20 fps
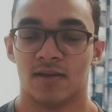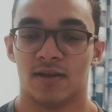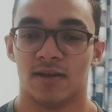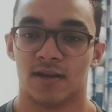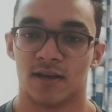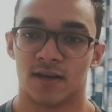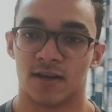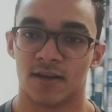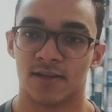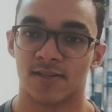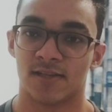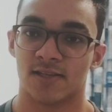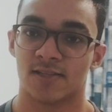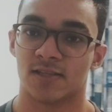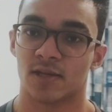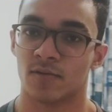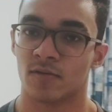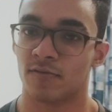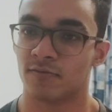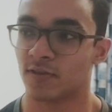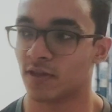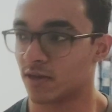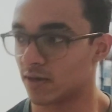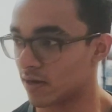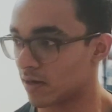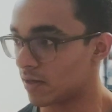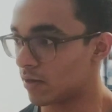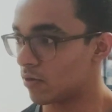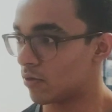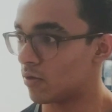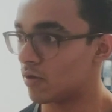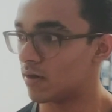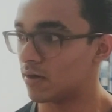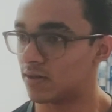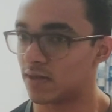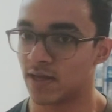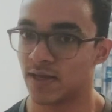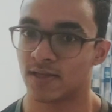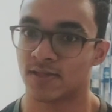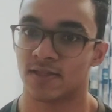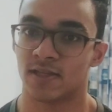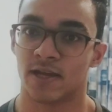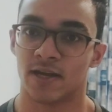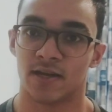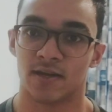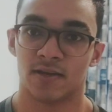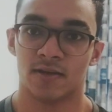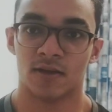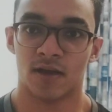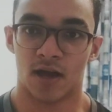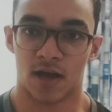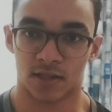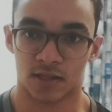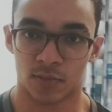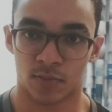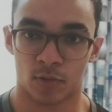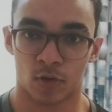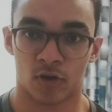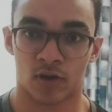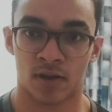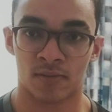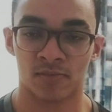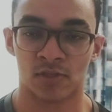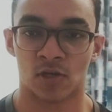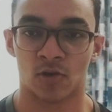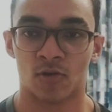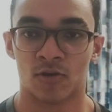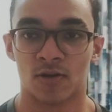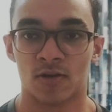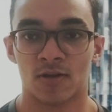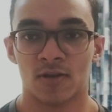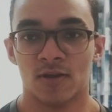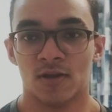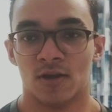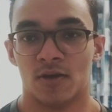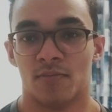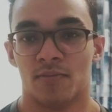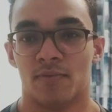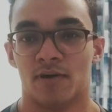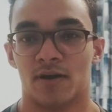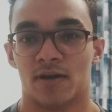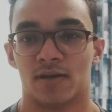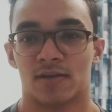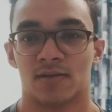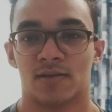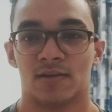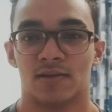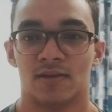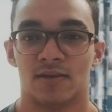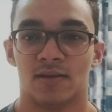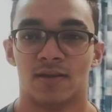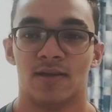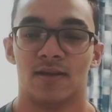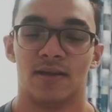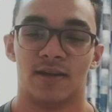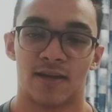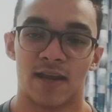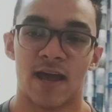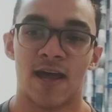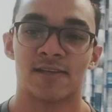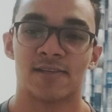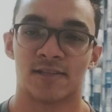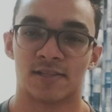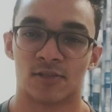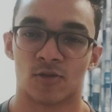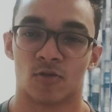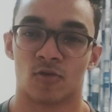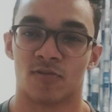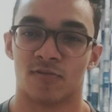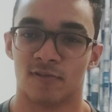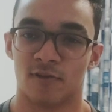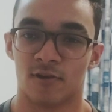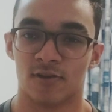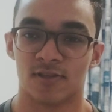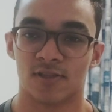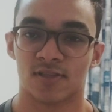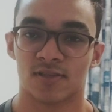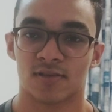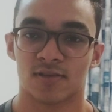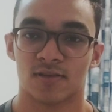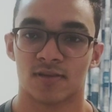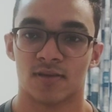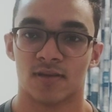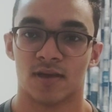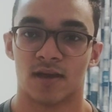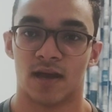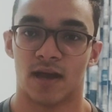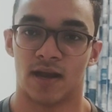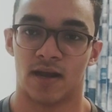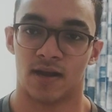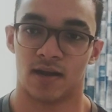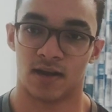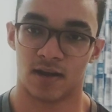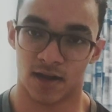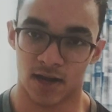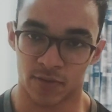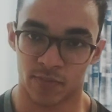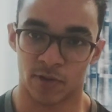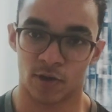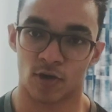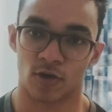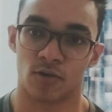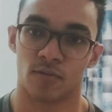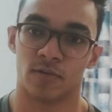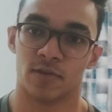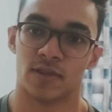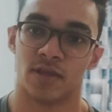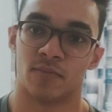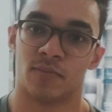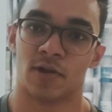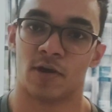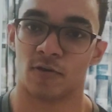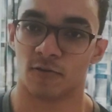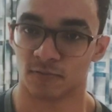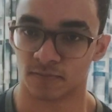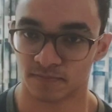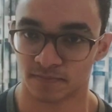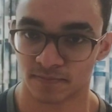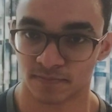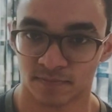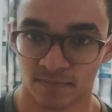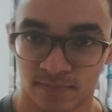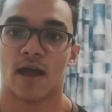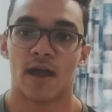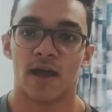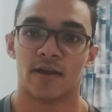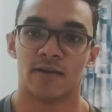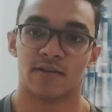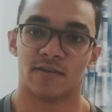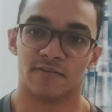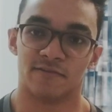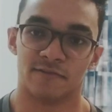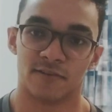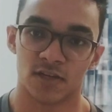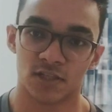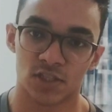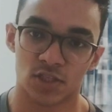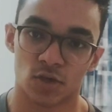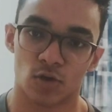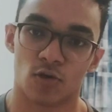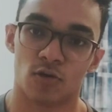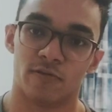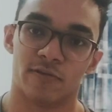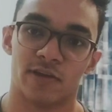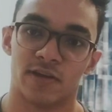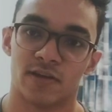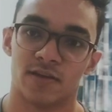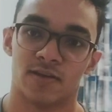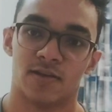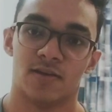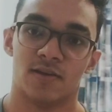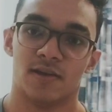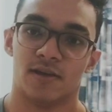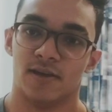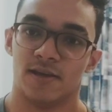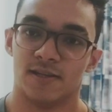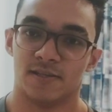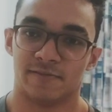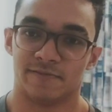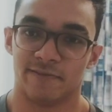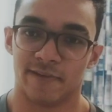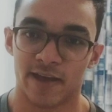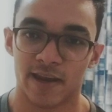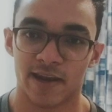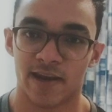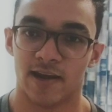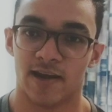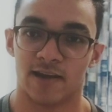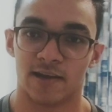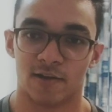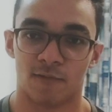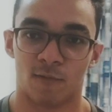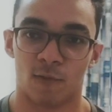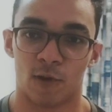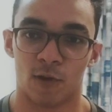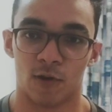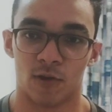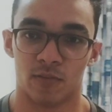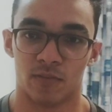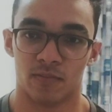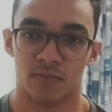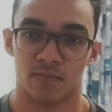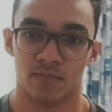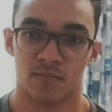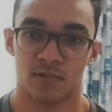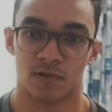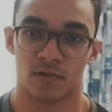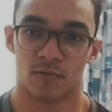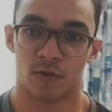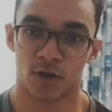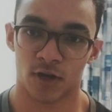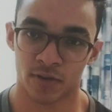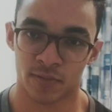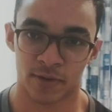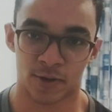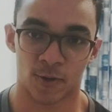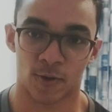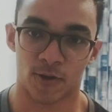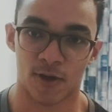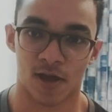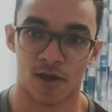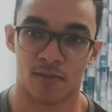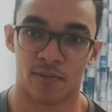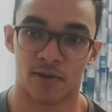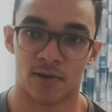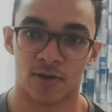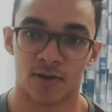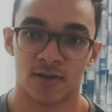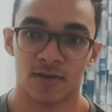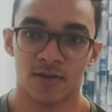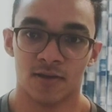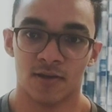It addresses some of the really good things that other programs don't, but it has its own flaws, and let me talk about them now. And the first throwaway is very little volume. What am I talking about?